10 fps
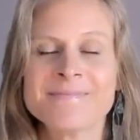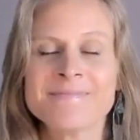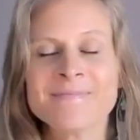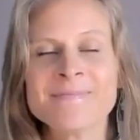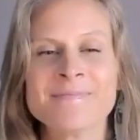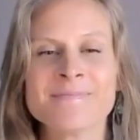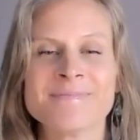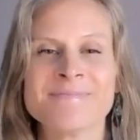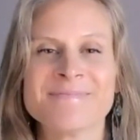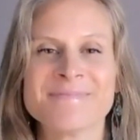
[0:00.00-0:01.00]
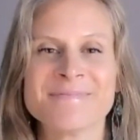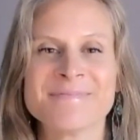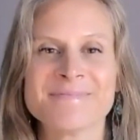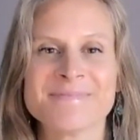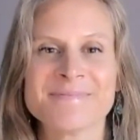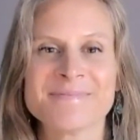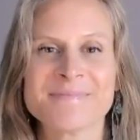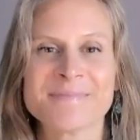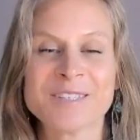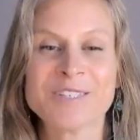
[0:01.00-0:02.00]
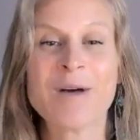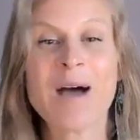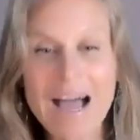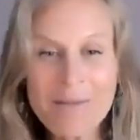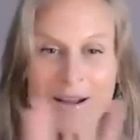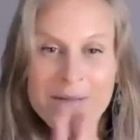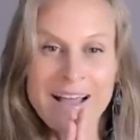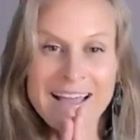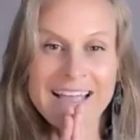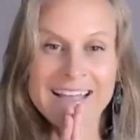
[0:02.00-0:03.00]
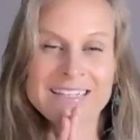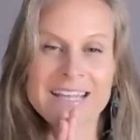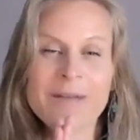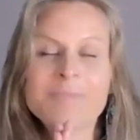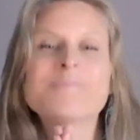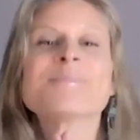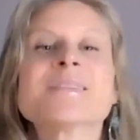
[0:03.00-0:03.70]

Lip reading: So I bring my hands up